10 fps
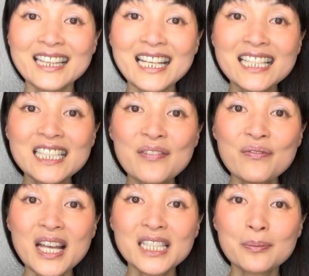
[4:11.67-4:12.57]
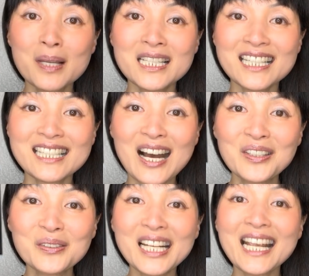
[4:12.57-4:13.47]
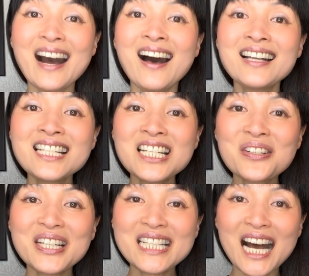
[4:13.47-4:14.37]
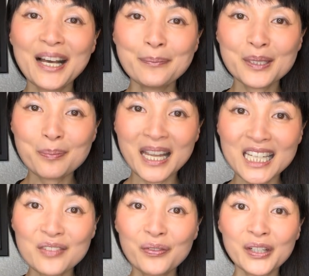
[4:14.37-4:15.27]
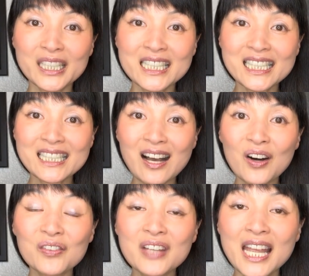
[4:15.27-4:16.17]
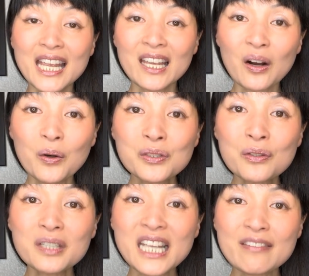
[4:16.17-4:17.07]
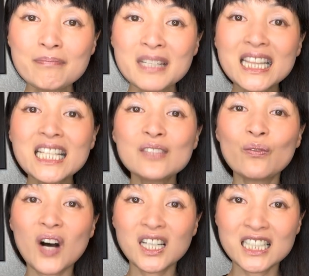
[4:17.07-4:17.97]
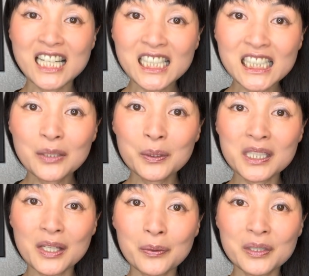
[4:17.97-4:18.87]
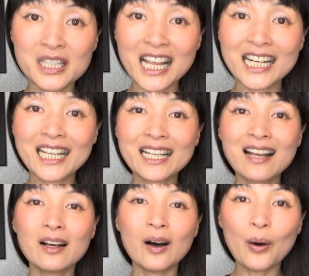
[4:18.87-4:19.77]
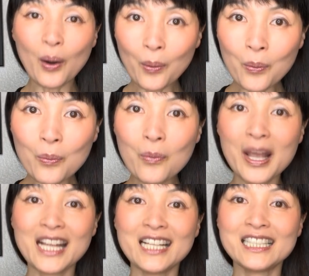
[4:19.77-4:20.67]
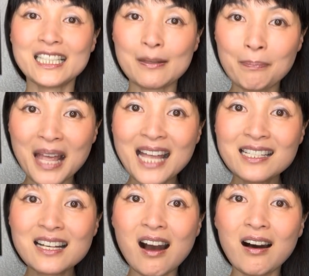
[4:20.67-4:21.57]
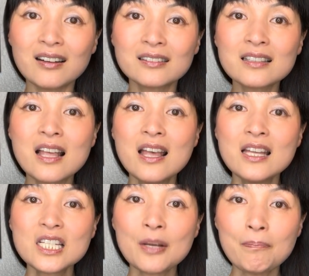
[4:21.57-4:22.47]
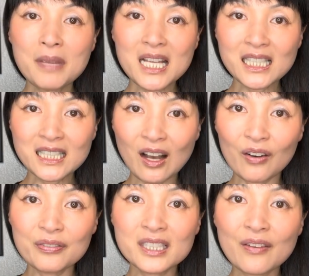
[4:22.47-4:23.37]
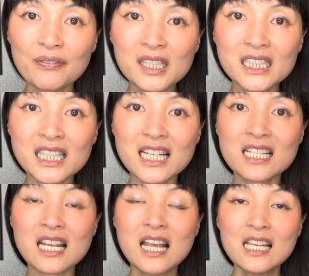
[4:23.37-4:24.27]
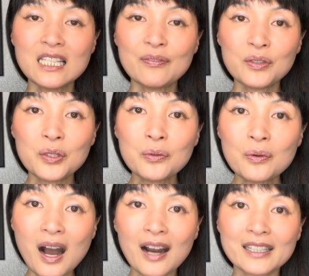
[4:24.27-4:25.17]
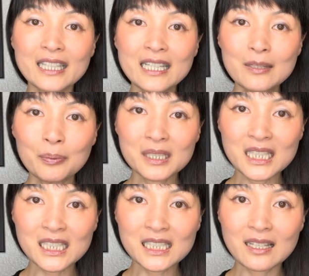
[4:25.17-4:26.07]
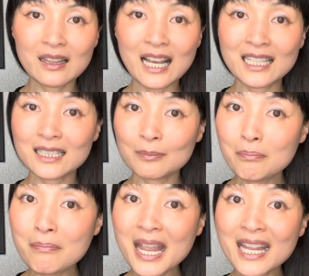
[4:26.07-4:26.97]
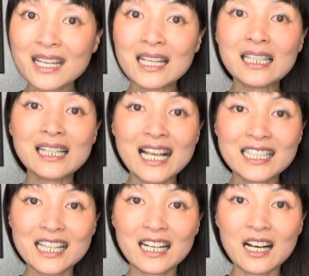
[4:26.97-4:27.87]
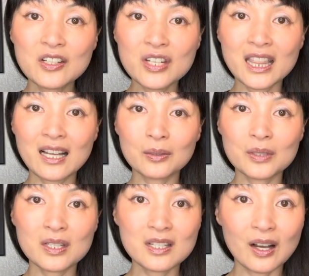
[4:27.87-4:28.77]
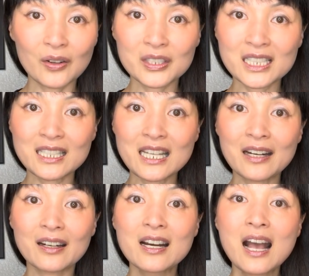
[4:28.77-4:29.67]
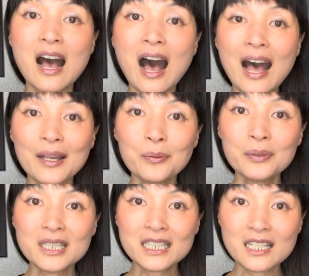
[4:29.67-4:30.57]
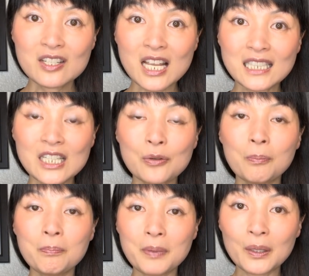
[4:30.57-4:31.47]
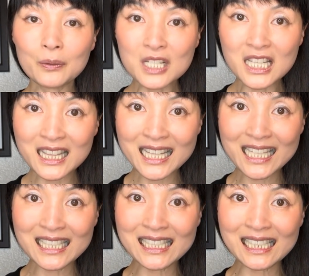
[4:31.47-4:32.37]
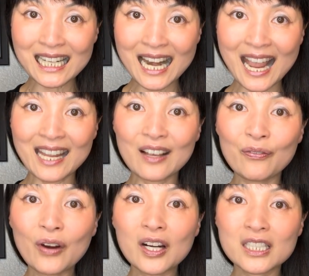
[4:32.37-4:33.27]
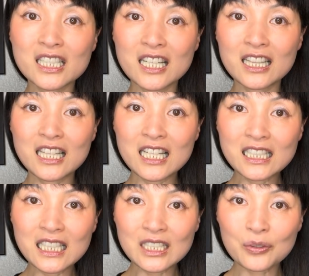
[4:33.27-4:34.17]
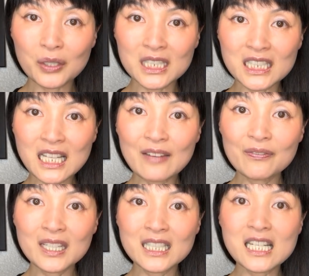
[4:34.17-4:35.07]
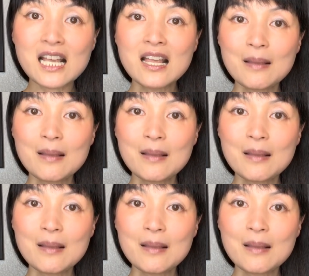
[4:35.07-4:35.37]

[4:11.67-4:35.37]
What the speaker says: This investment not only 100 times paid for itself, it also gave me these foundational skills that I can always depend on to be self-sufficient. If you are in a position that is making less than $100,000 a year, I would suggest you build this leg first. This is your safest